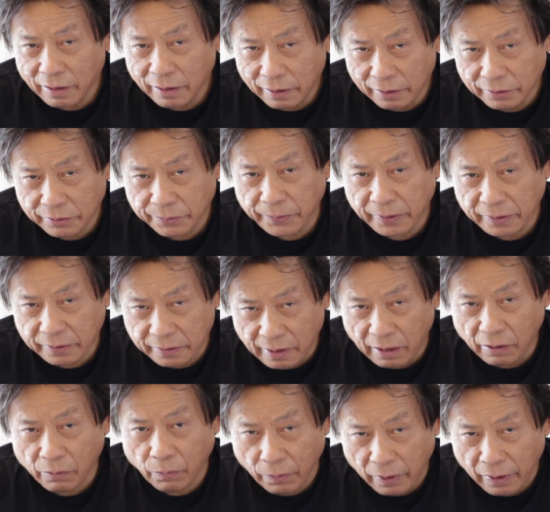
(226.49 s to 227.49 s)
It should be
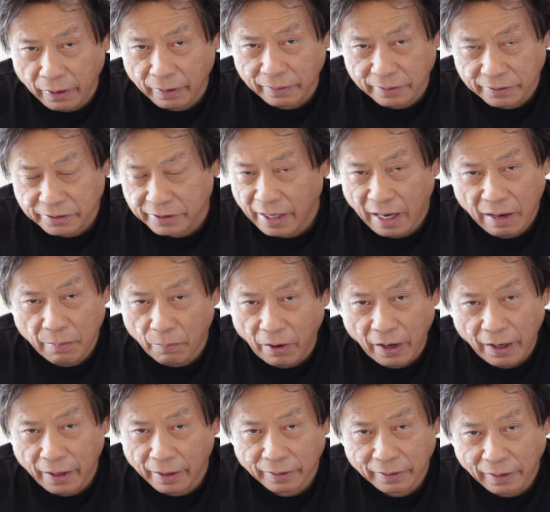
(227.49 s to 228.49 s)
dealt with the same
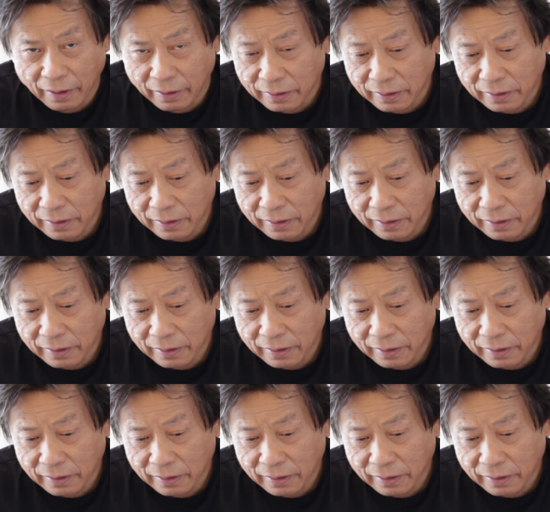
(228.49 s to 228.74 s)
way.